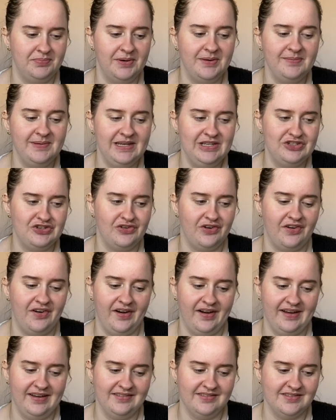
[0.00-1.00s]
probably
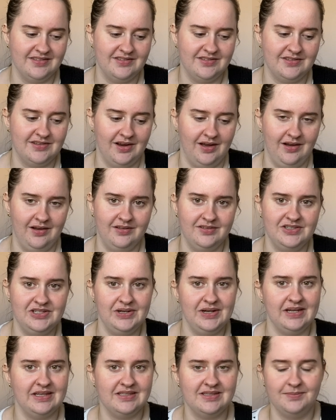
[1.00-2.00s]
try and start
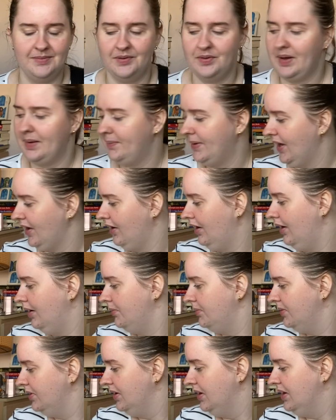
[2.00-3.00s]
doing some of that back
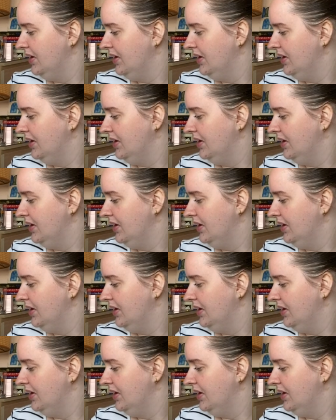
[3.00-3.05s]
up.